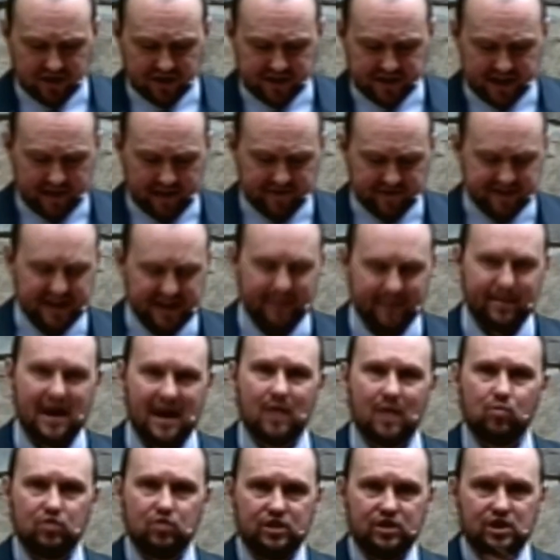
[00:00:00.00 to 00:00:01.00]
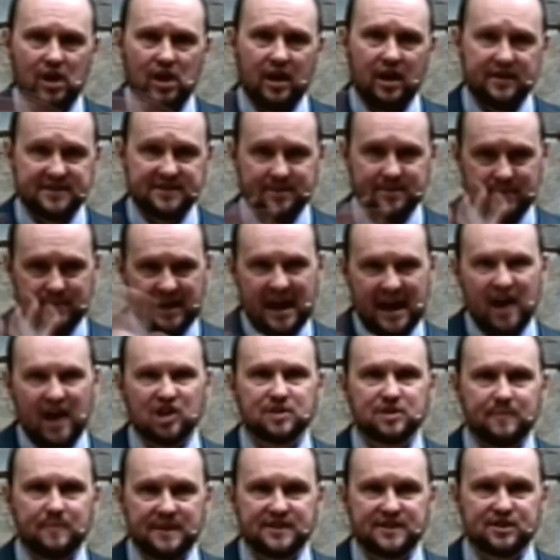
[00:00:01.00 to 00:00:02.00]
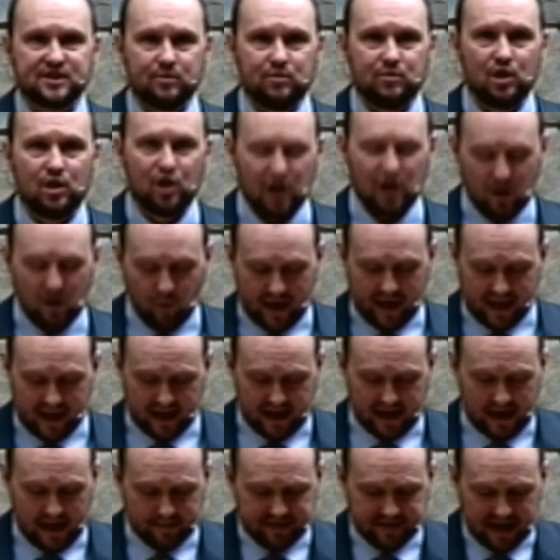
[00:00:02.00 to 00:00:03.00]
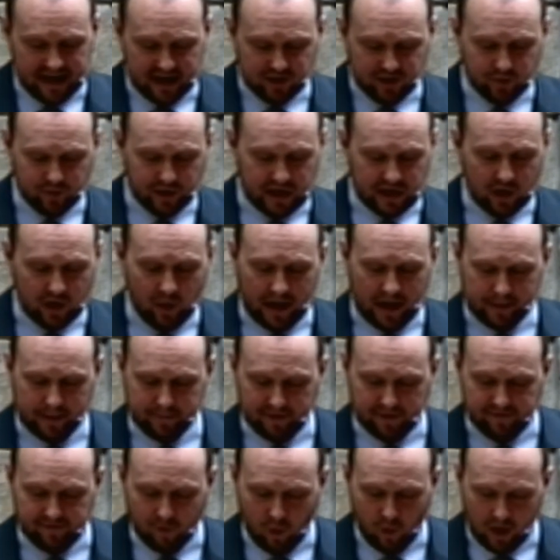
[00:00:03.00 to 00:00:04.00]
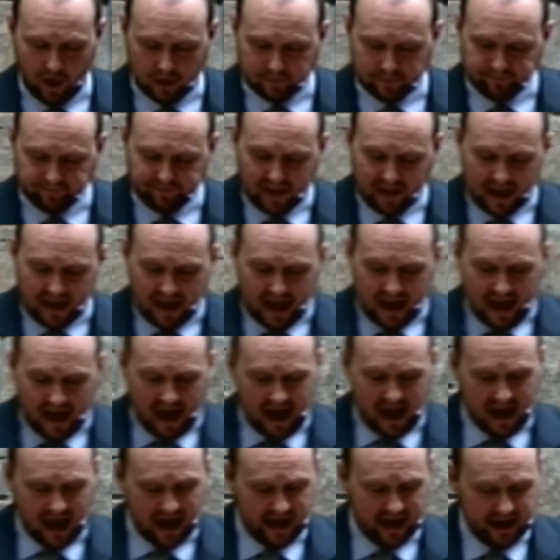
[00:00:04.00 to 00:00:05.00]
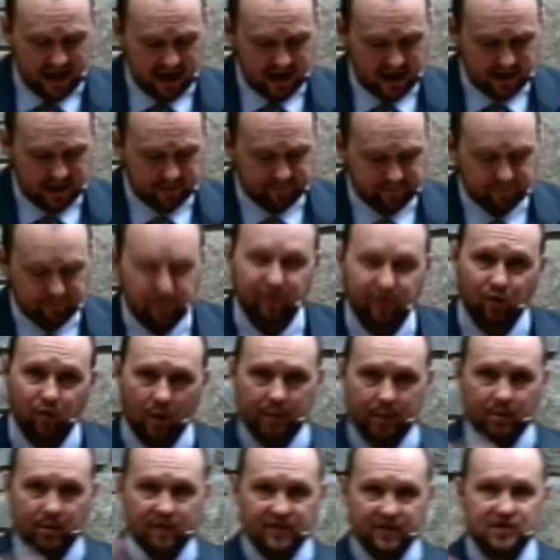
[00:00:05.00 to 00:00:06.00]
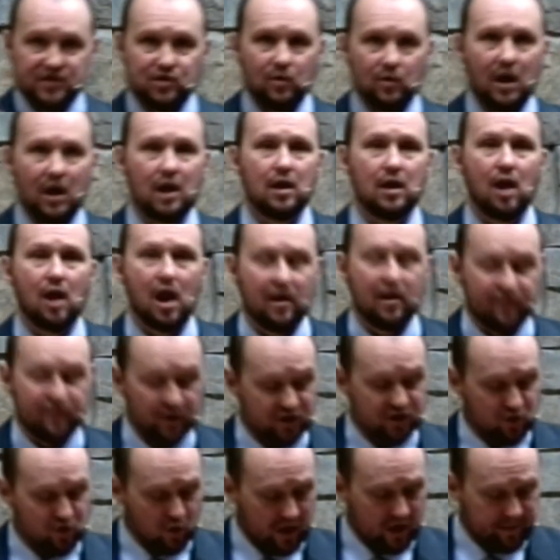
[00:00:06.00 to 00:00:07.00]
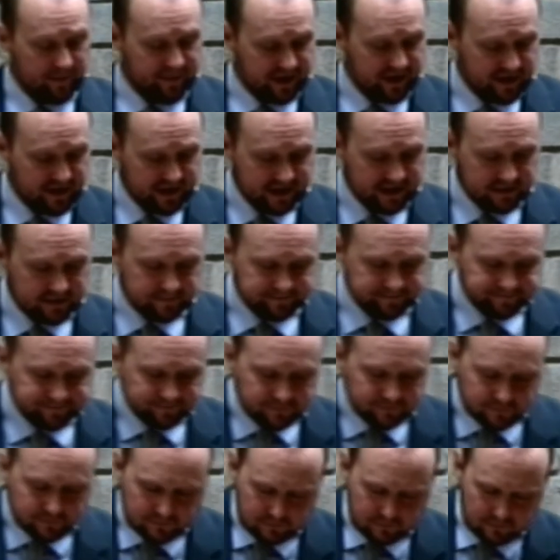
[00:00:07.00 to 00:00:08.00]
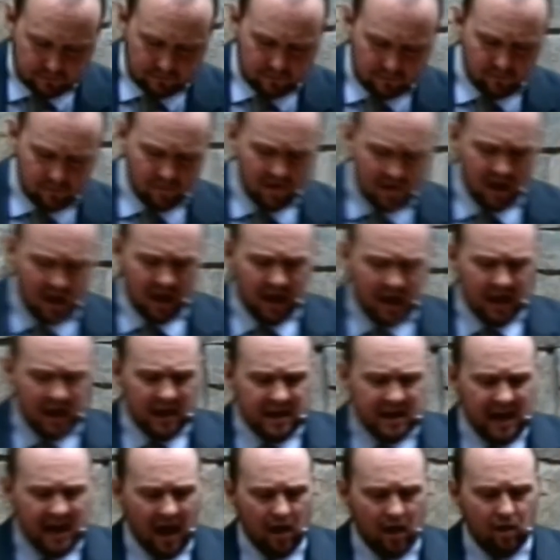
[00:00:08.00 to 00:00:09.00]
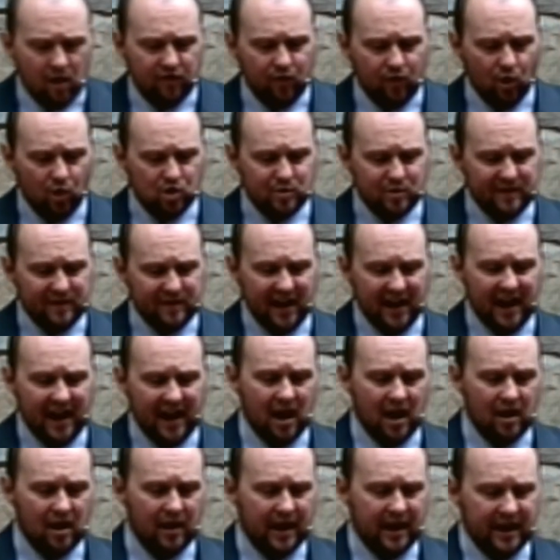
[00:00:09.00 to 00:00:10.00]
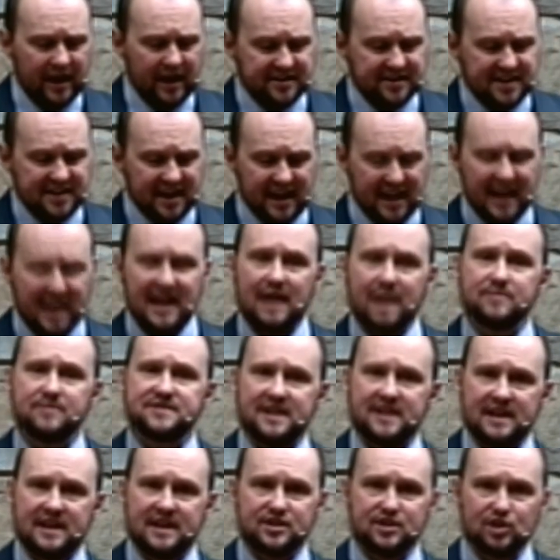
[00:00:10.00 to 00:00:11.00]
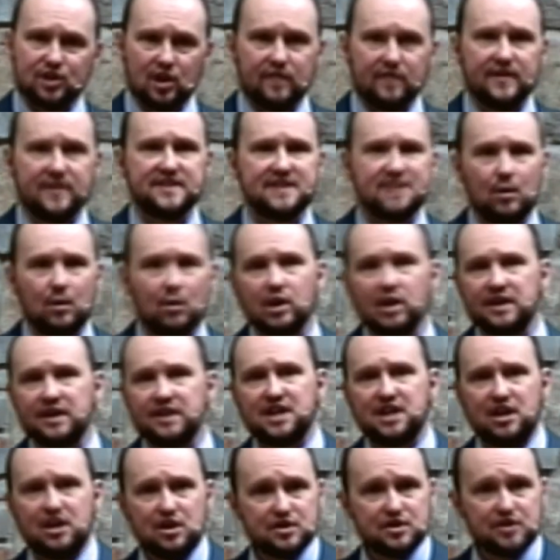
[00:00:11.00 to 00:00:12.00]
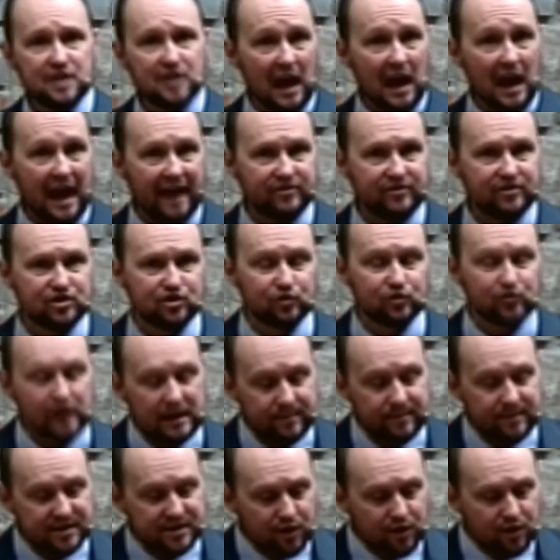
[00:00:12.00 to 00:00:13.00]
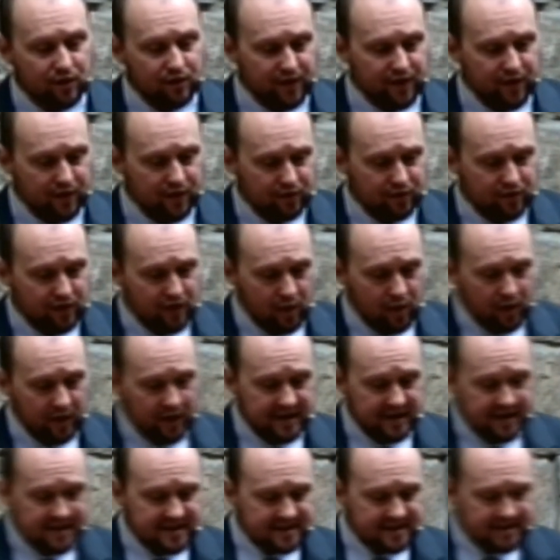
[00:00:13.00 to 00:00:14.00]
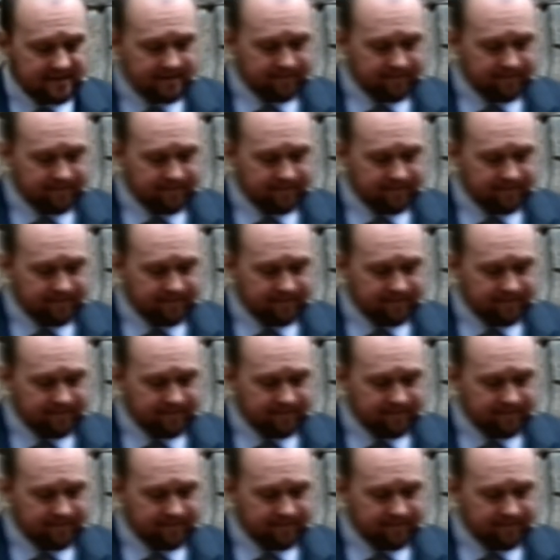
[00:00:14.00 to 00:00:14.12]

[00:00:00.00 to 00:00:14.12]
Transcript: give some, uh, some announcements, some Unity Weekend updates really quick before, I, um, before we move into our offertory period. Now, of course, we've got our uh, 10 a.m. Sunday service that will continue to live stream until further notice.